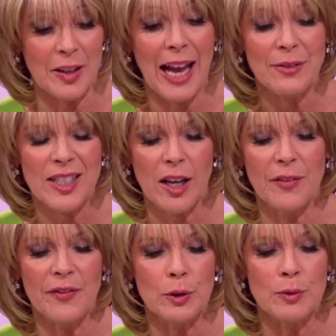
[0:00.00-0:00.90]
and I have to say, I
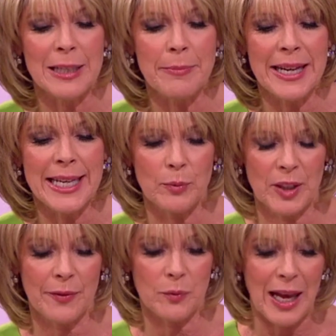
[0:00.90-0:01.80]
yeah. feel really mean
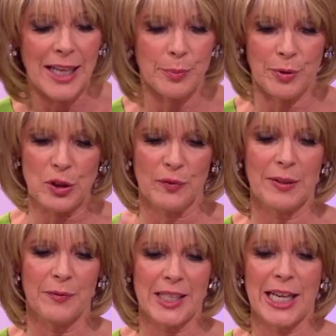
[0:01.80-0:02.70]
when I've had a beautiful
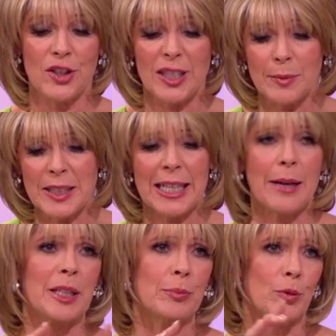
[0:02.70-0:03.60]
invitation. Sometimes they
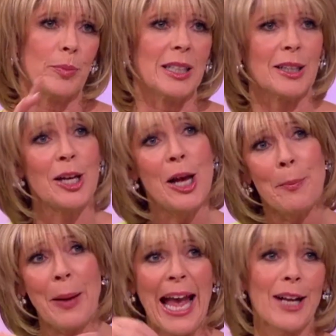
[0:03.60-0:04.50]
come in a proper little
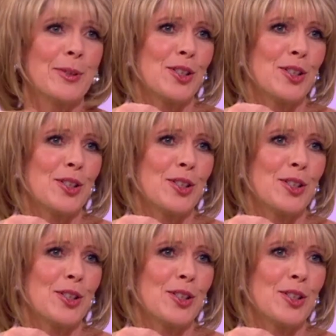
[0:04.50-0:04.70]
pack with